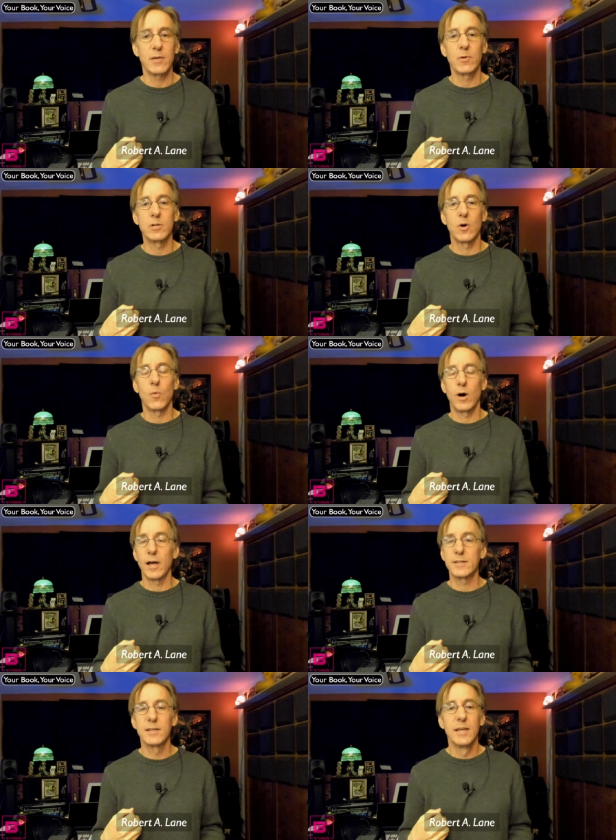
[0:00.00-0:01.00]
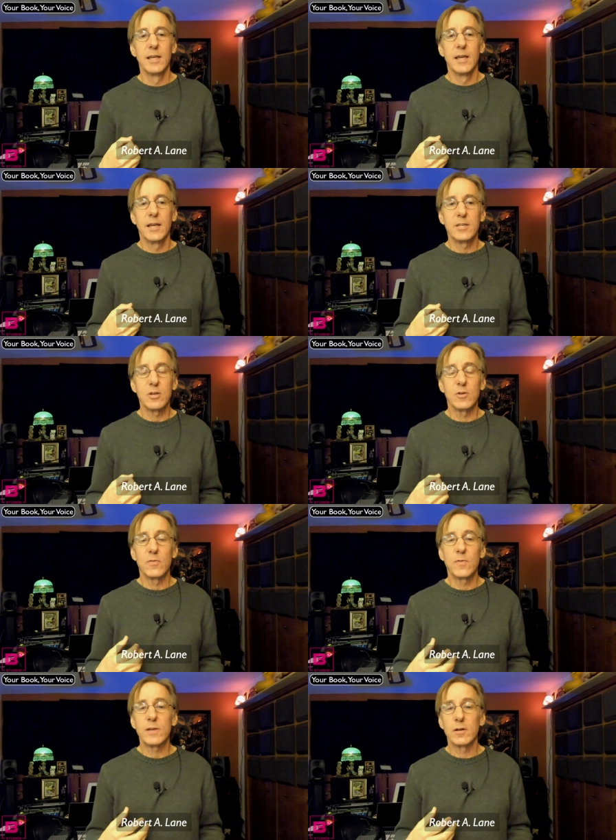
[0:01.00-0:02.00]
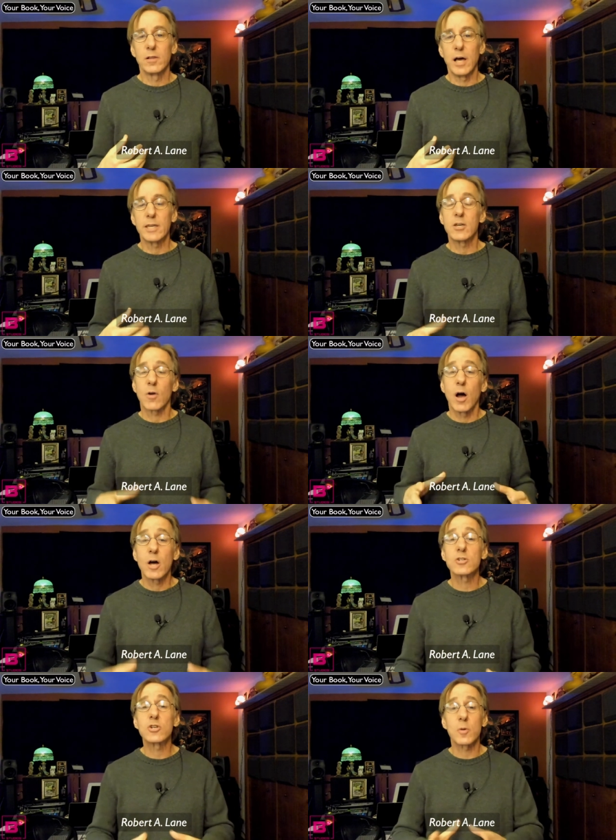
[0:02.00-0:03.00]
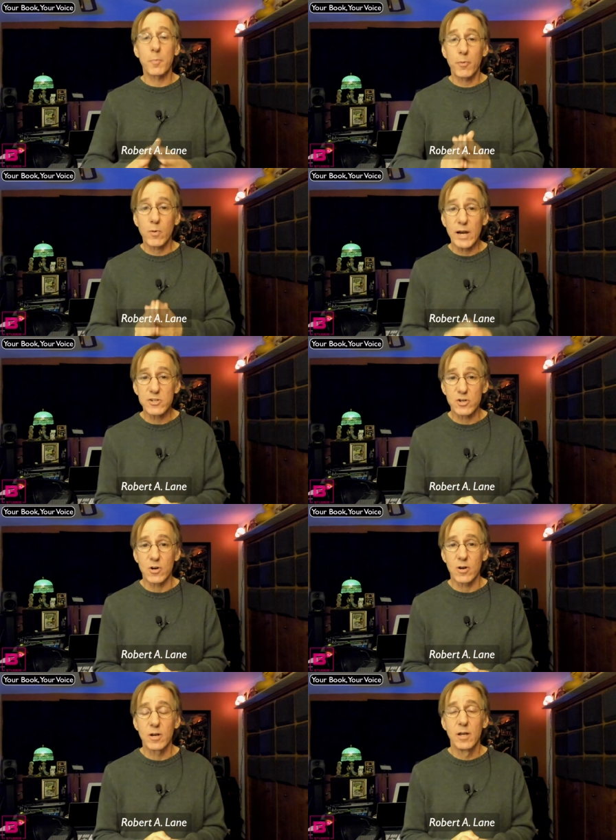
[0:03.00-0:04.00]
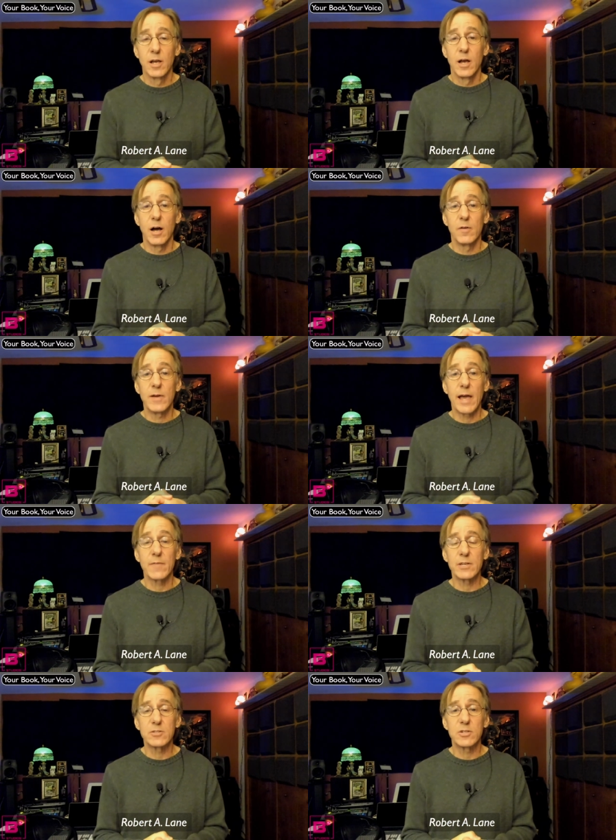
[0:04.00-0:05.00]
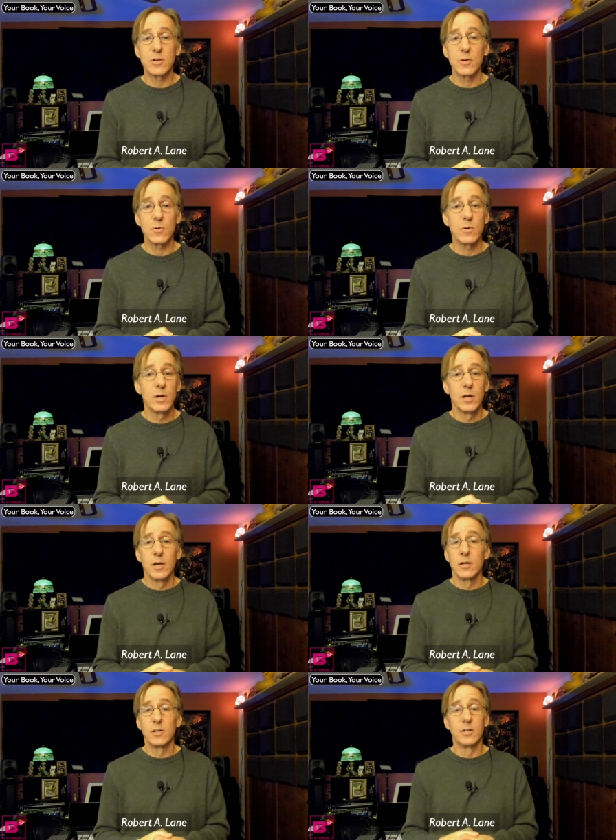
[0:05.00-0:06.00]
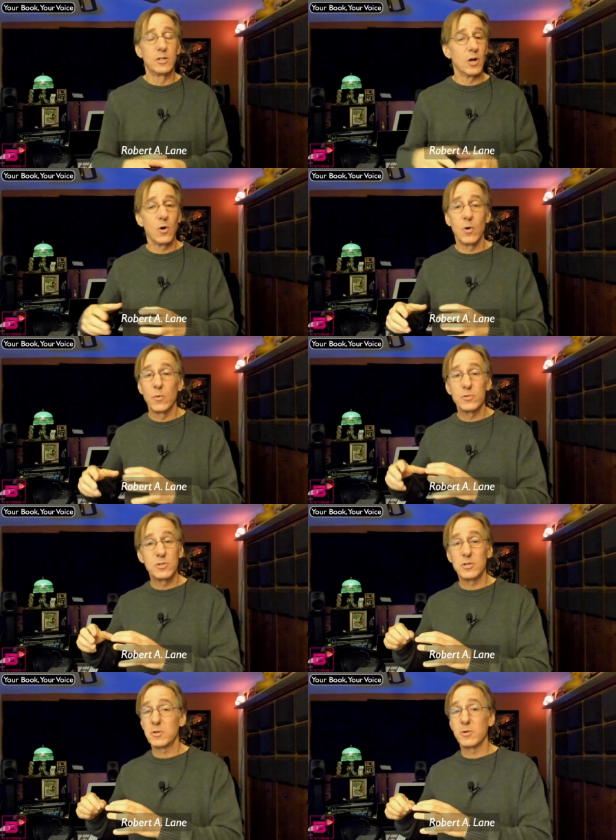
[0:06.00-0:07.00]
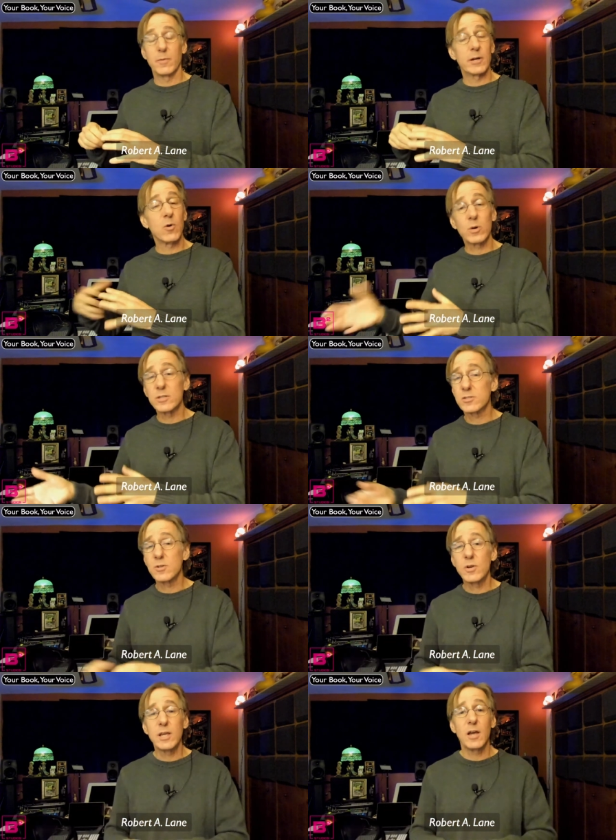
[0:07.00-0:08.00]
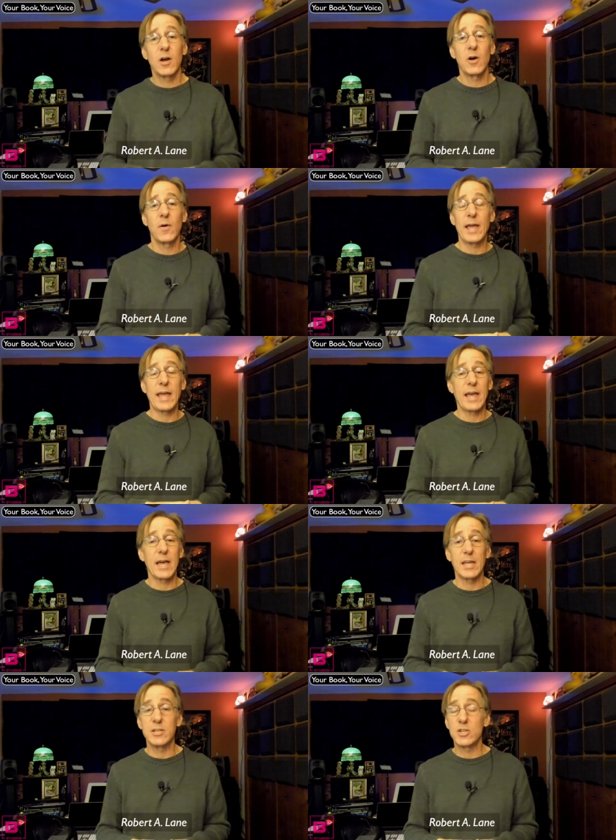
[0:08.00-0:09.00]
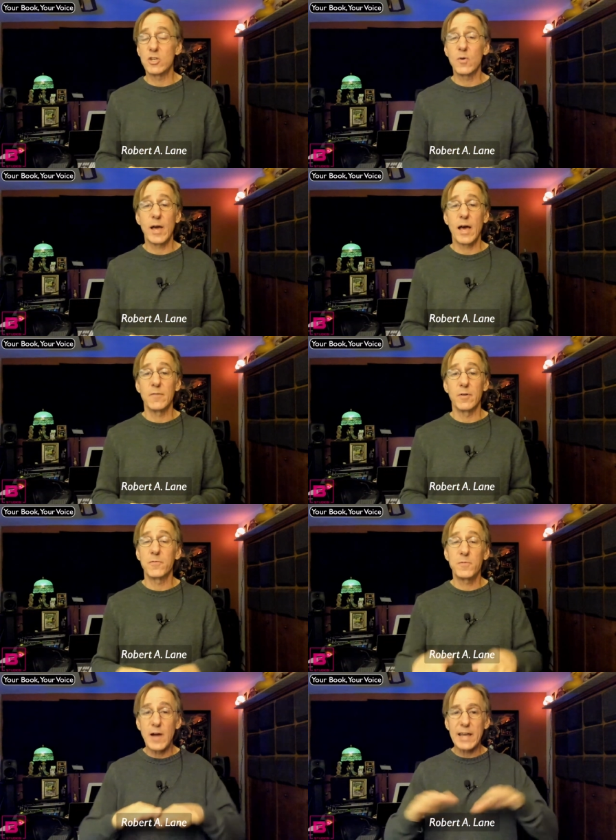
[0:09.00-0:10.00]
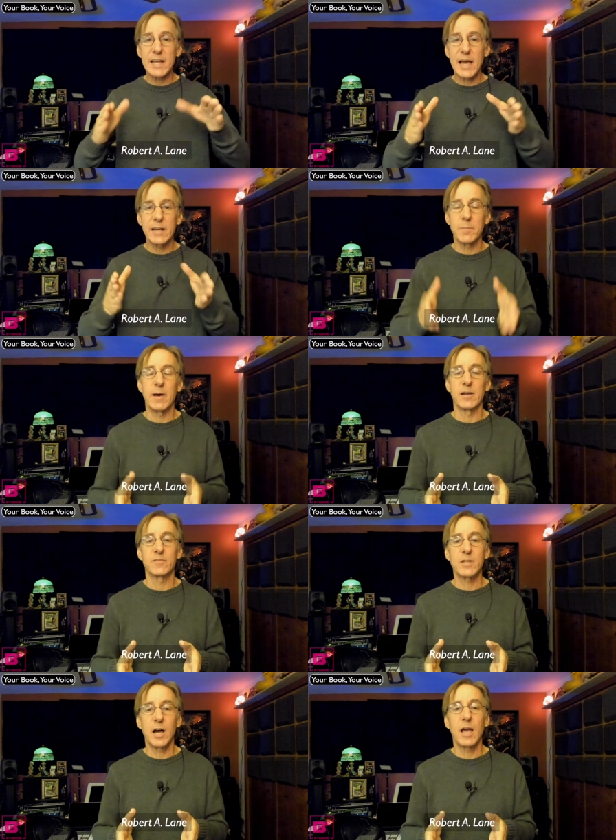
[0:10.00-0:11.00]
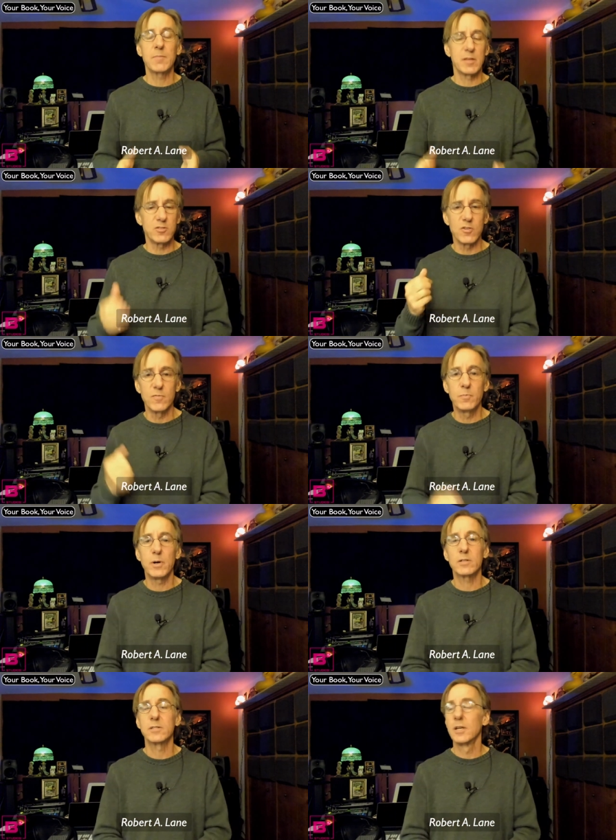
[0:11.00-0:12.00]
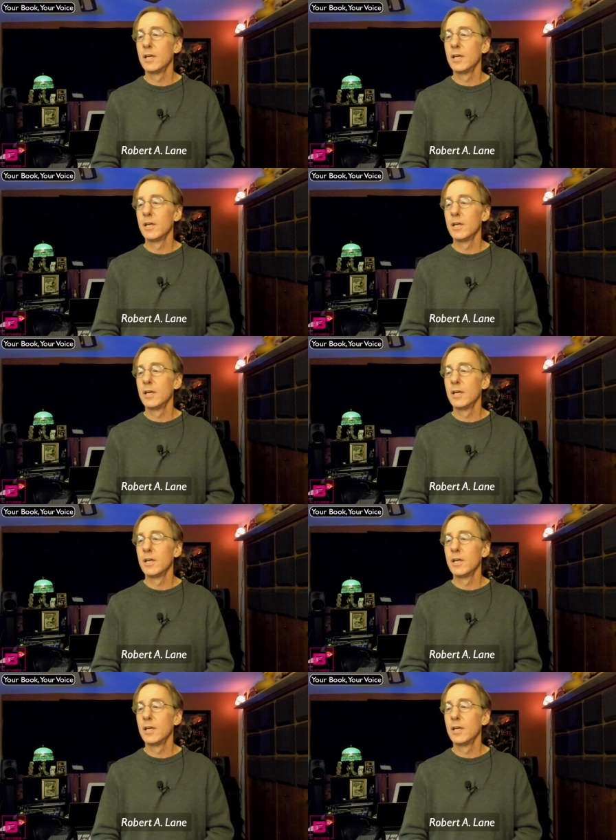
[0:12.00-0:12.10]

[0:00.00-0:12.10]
We don't want you to feel like you're under pressure of having to go to a recording studio and you have a finite amount of time that you've booked